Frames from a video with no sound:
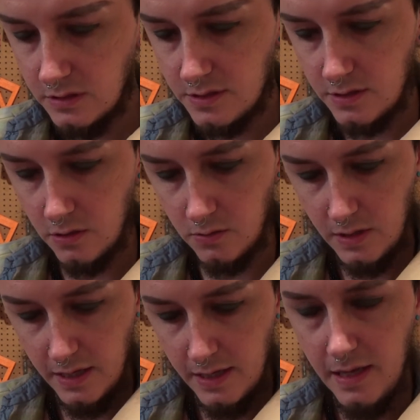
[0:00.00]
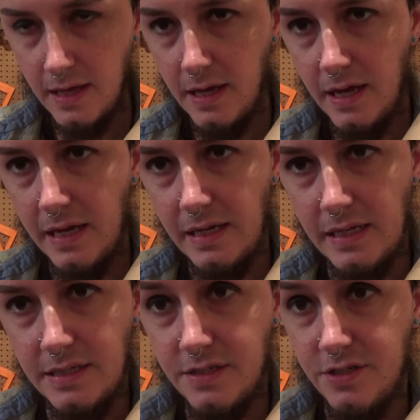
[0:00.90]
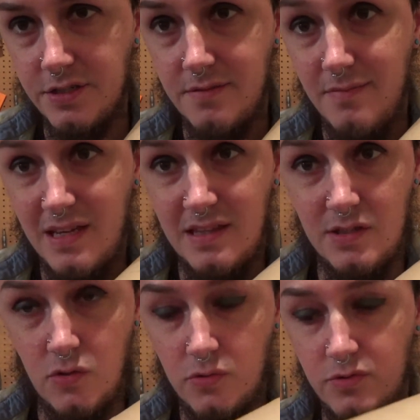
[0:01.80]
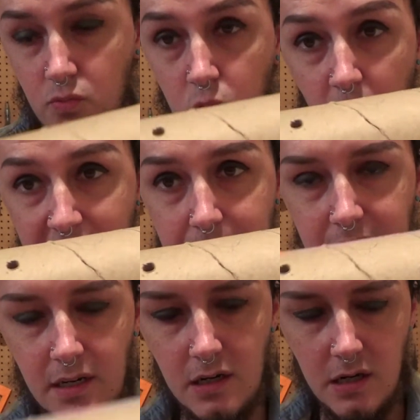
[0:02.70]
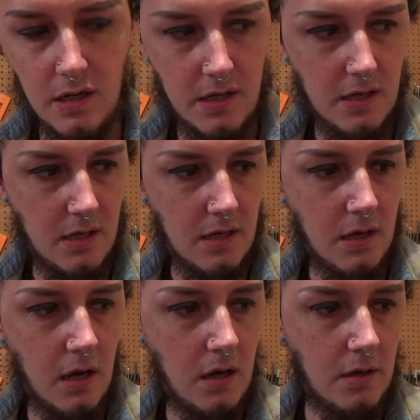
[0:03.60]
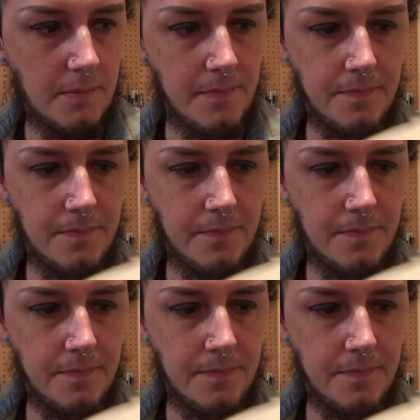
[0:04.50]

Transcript: So I need to just make these holes way bigger. I